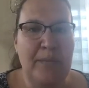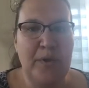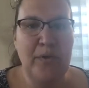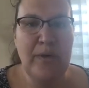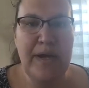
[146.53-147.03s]

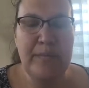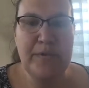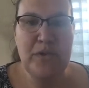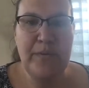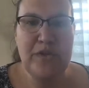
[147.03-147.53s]
You are
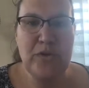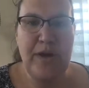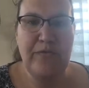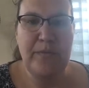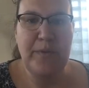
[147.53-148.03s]
able to
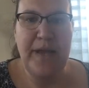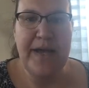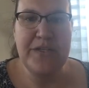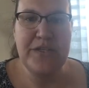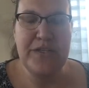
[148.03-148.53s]
withdraw from
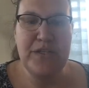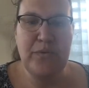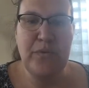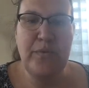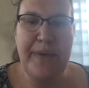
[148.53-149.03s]
classes
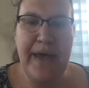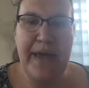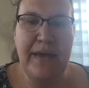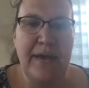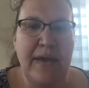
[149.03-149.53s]
through
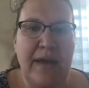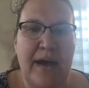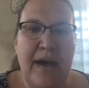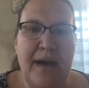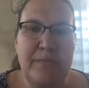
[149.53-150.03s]
May.
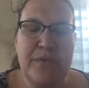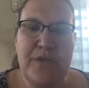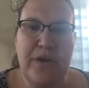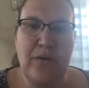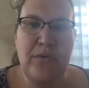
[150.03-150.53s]

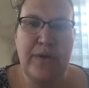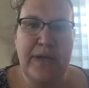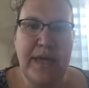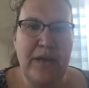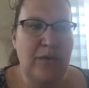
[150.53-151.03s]
So
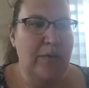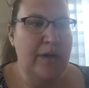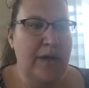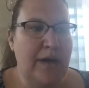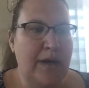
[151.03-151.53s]
you
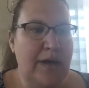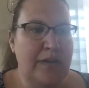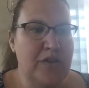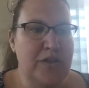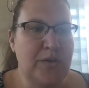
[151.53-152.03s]

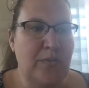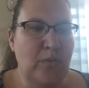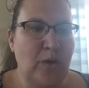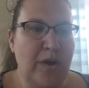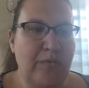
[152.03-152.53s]
can just
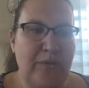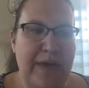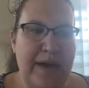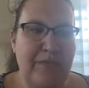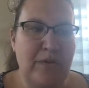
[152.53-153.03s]
look for
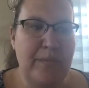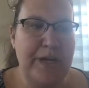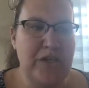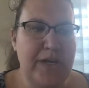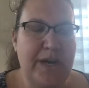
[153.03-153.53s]
that
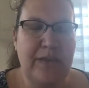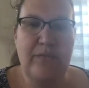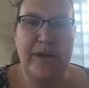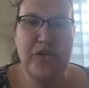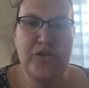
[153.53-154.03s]
information on the
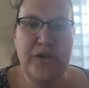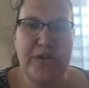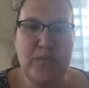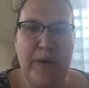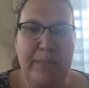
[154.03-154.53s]

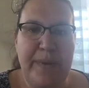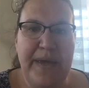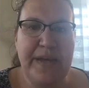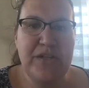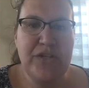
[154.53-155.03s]
registrar's
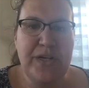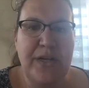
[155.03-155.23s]
webpage.